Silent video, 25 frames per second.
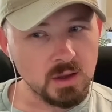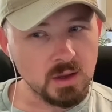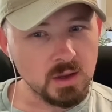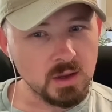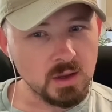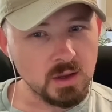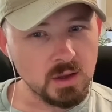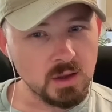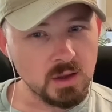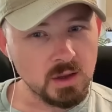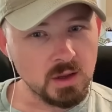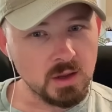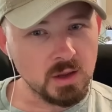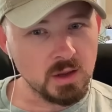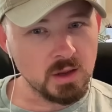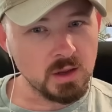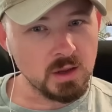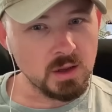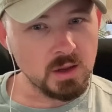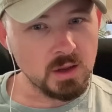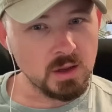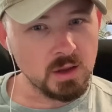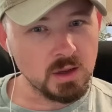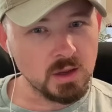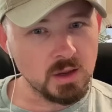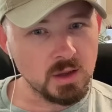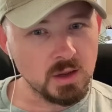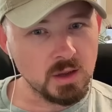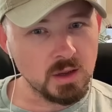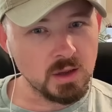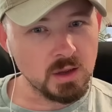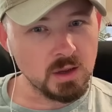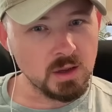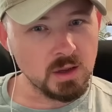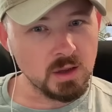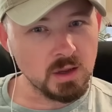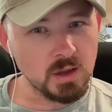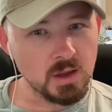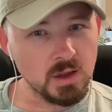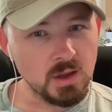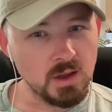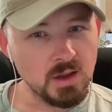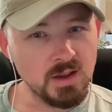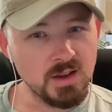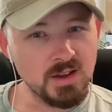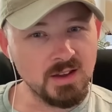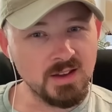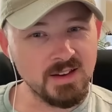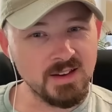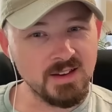
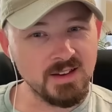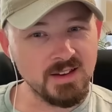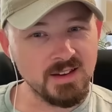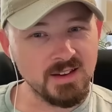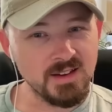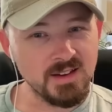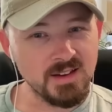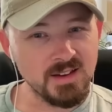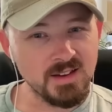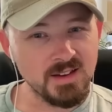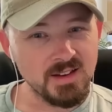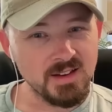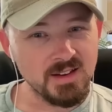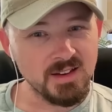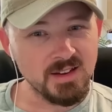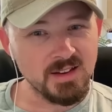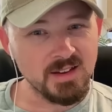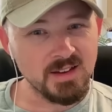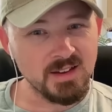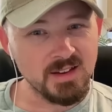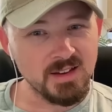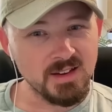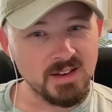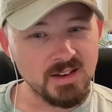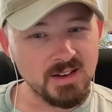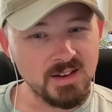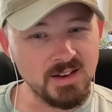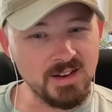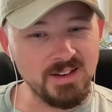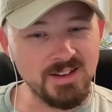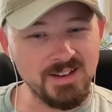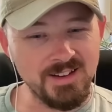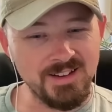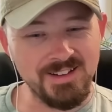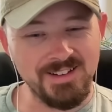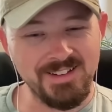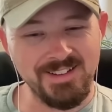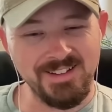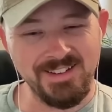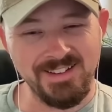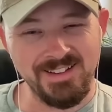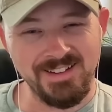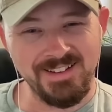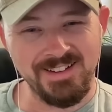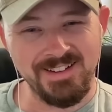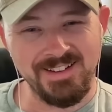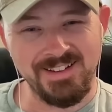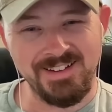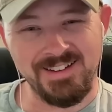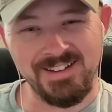
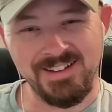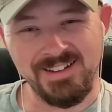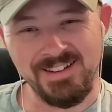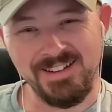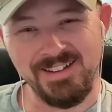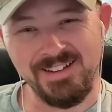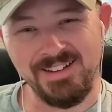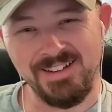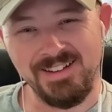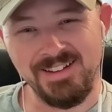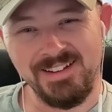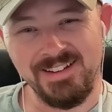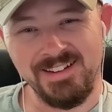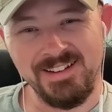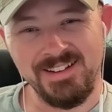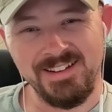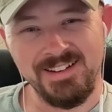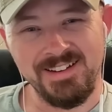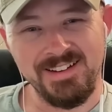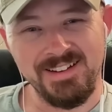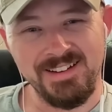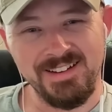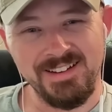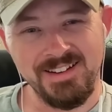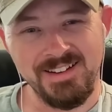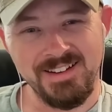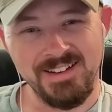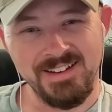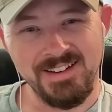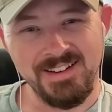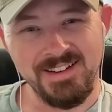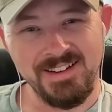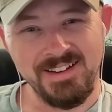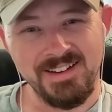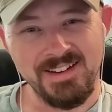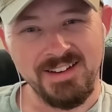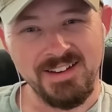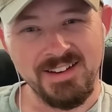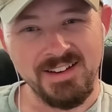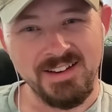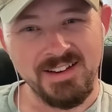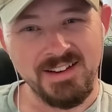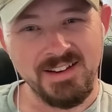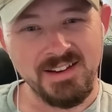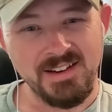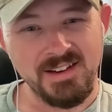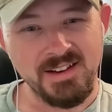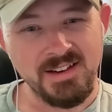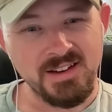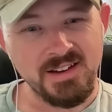
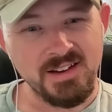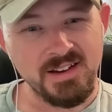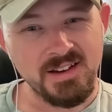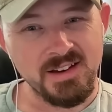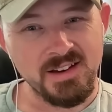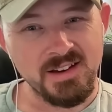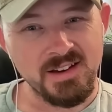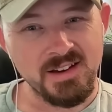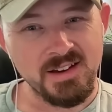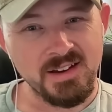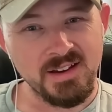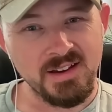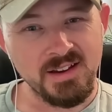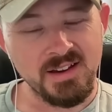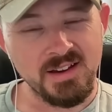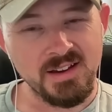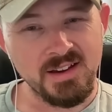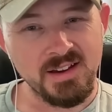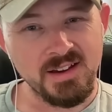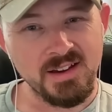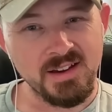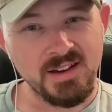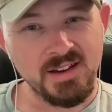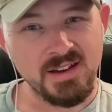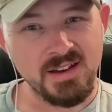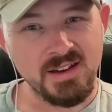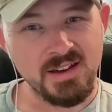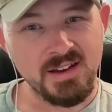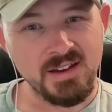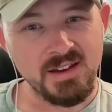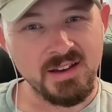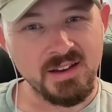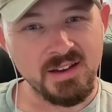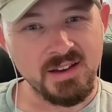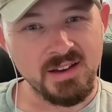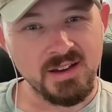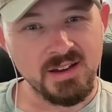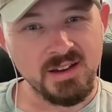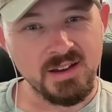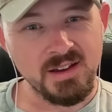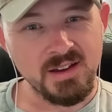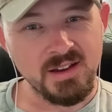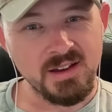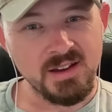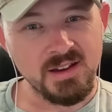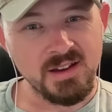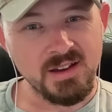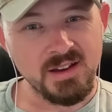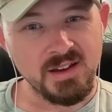[no speech]